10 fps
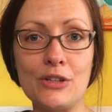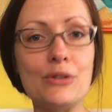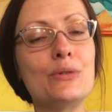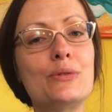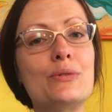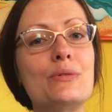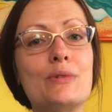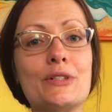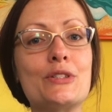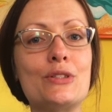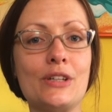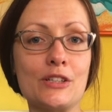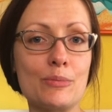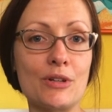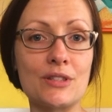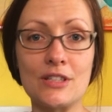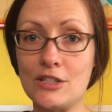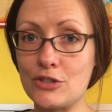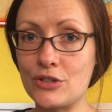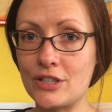who wants to express
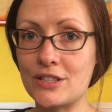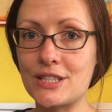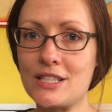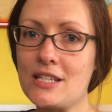interest